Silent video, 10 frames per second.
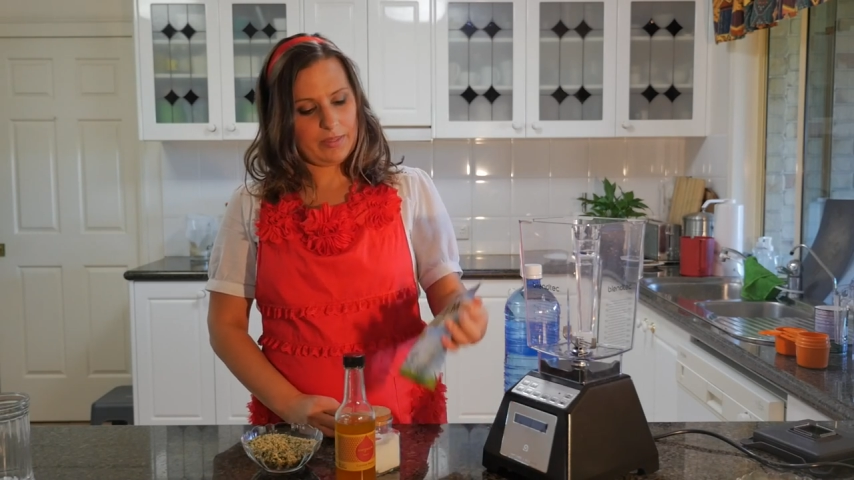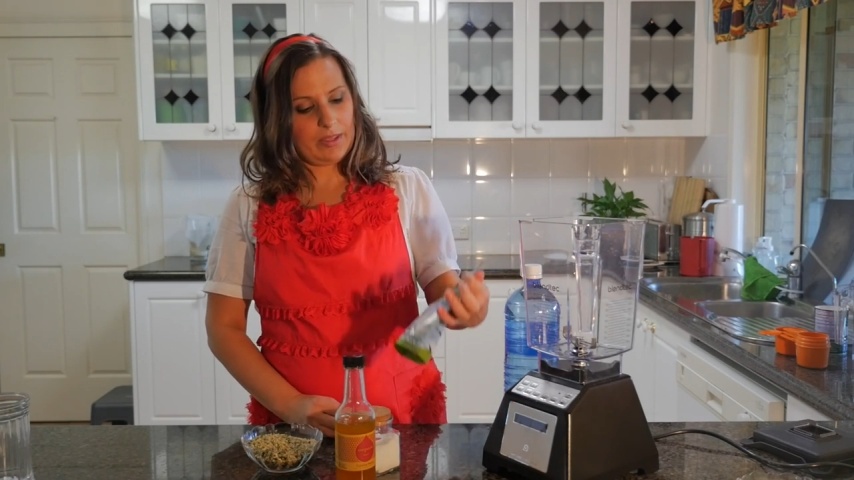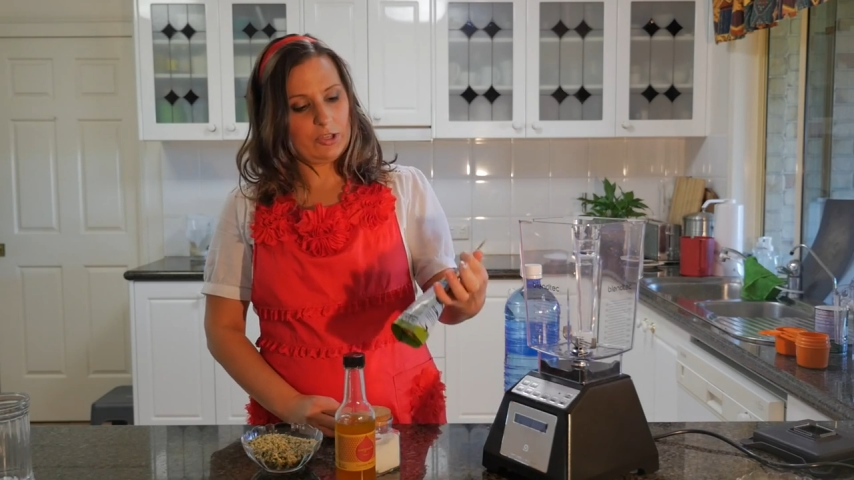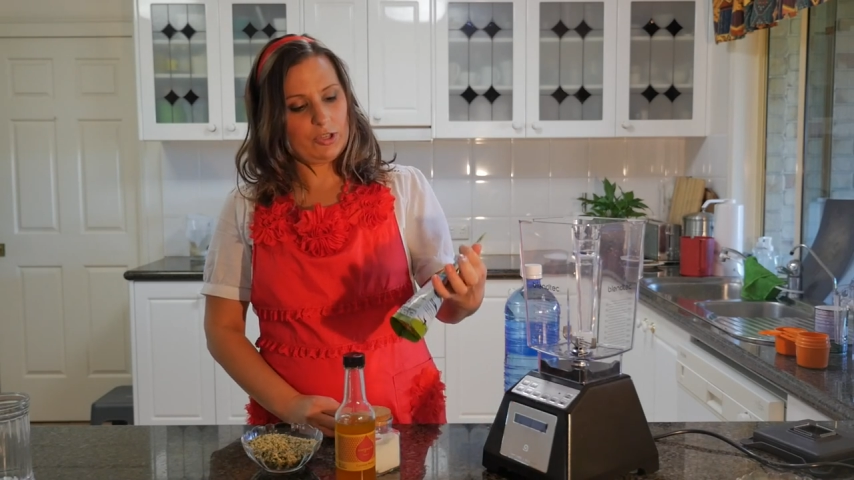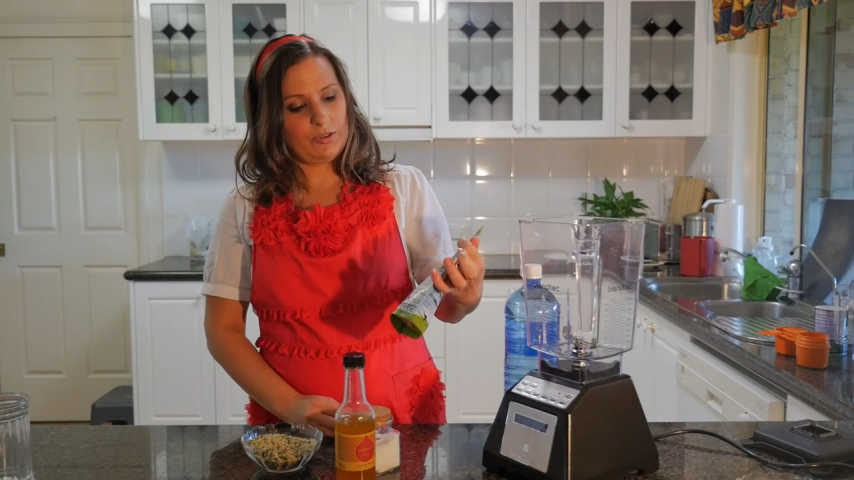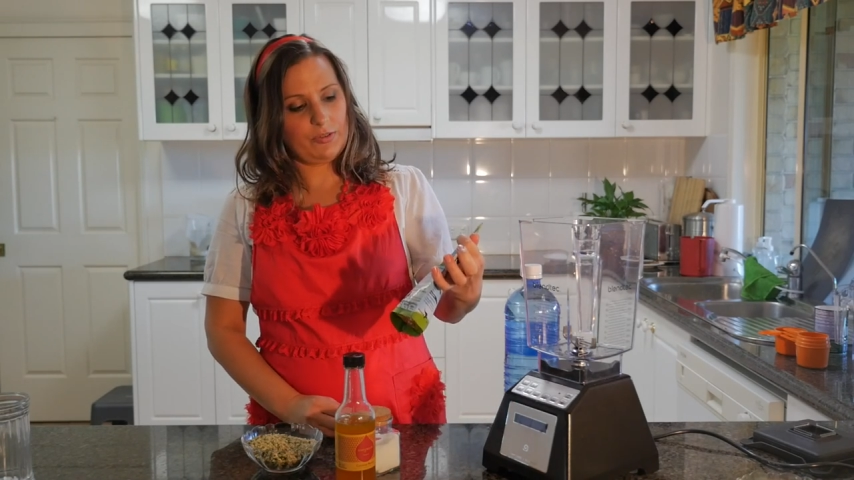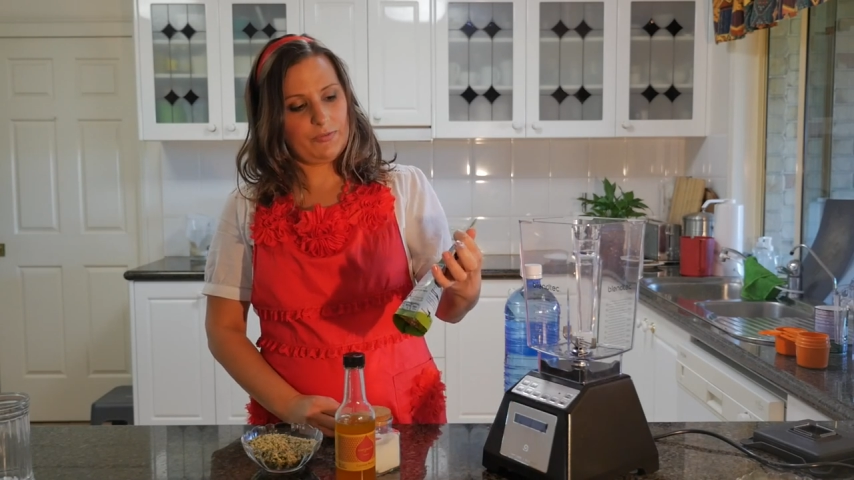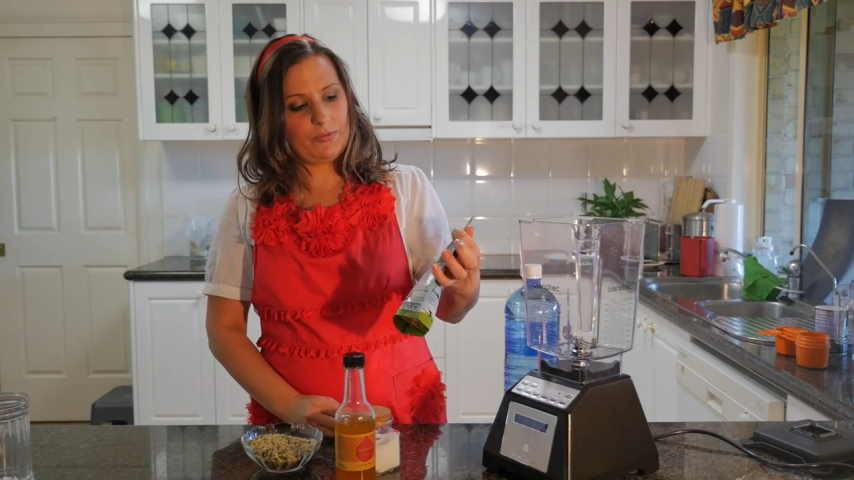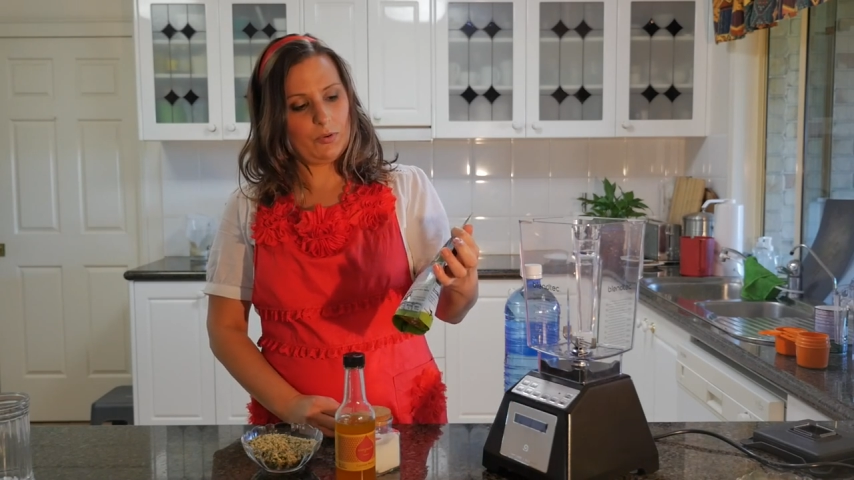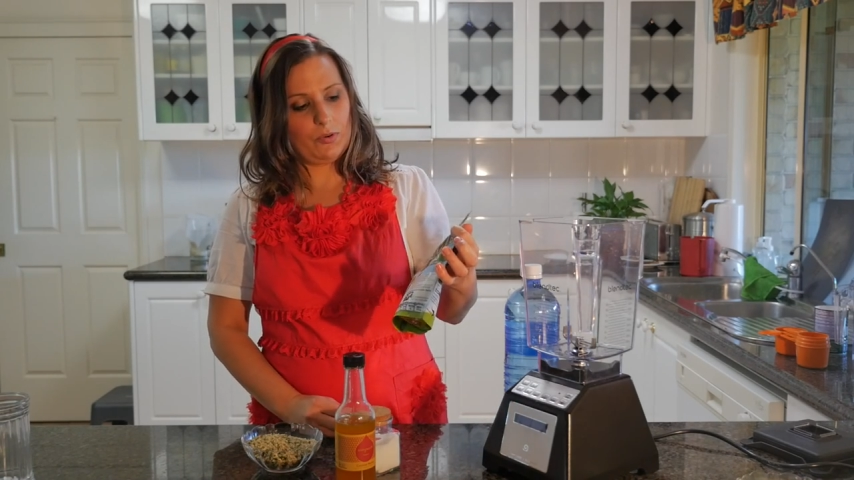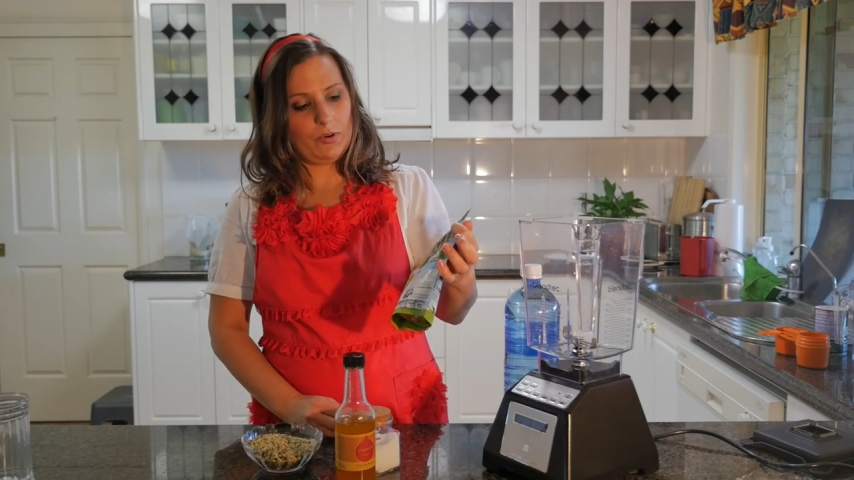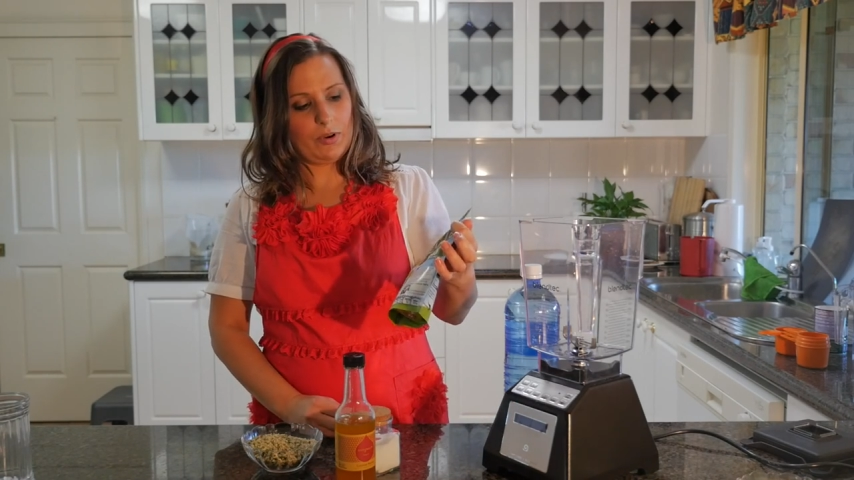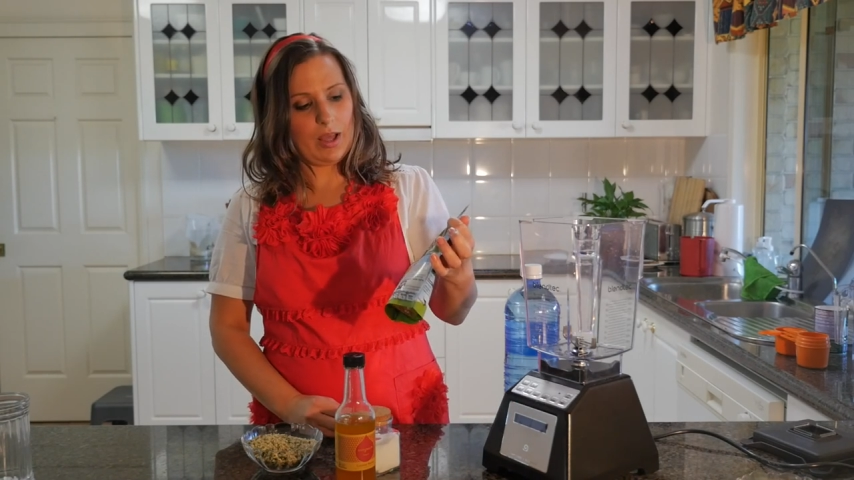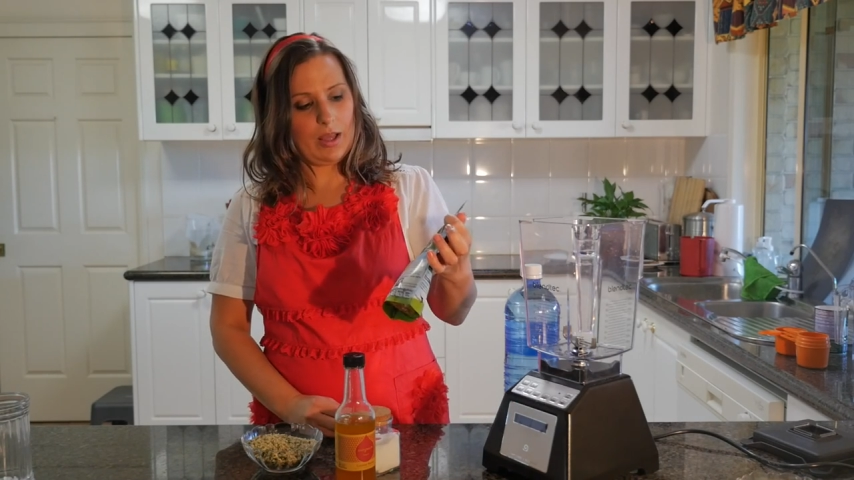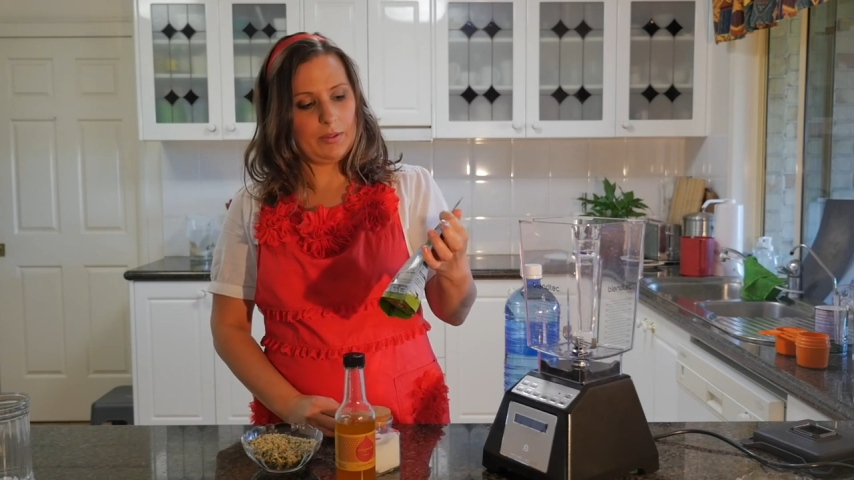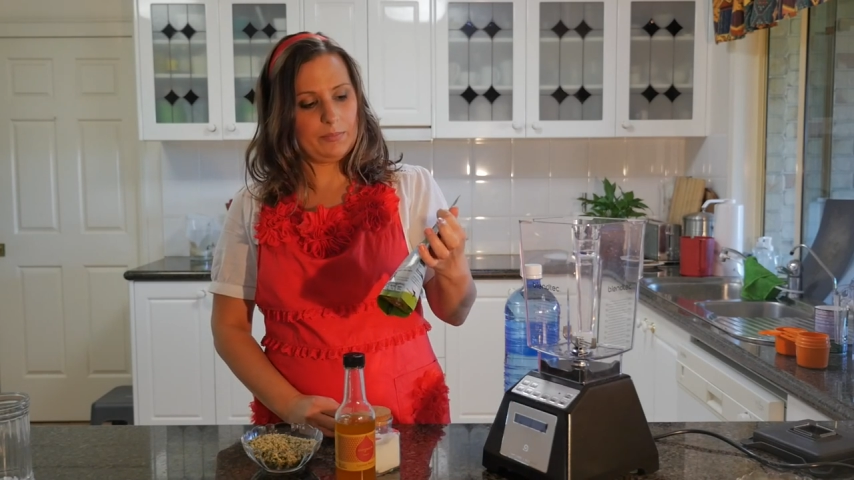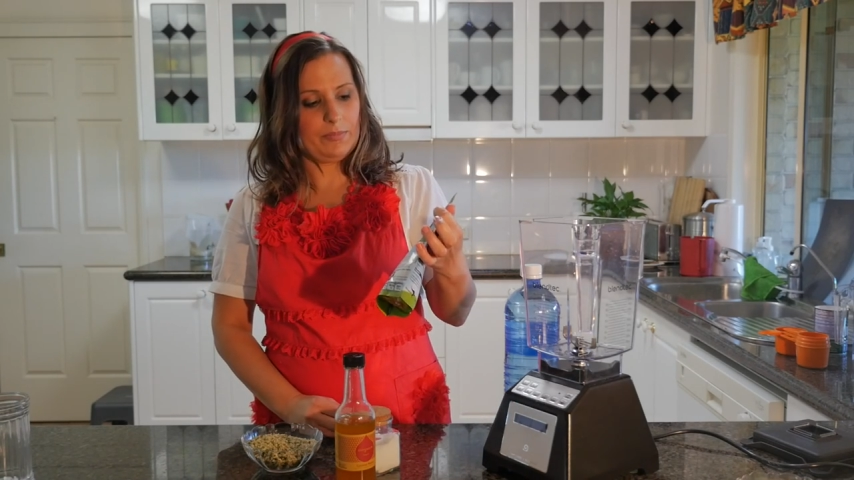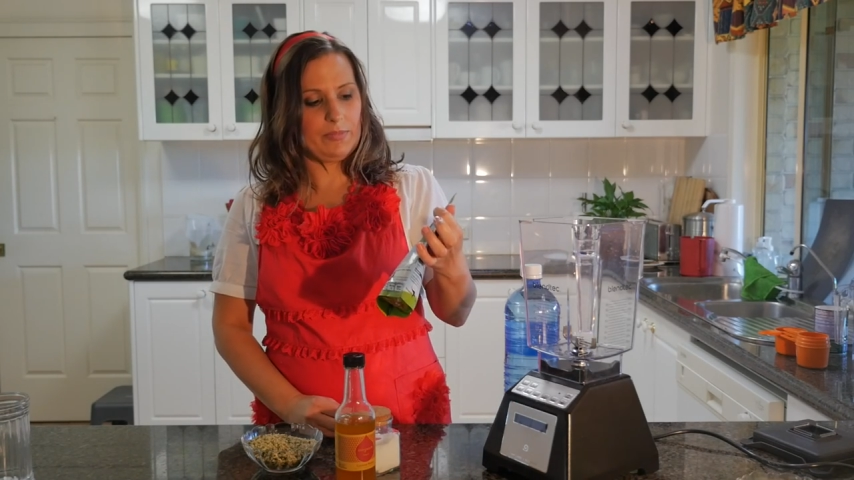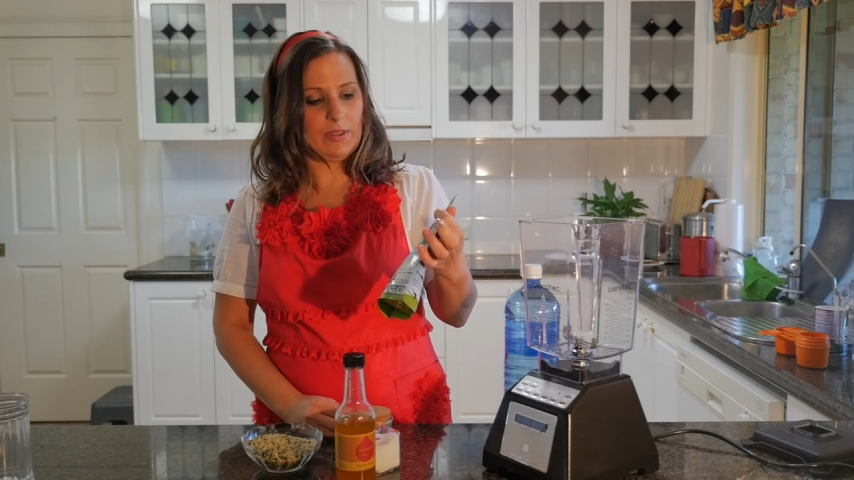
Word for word: Thank you for um,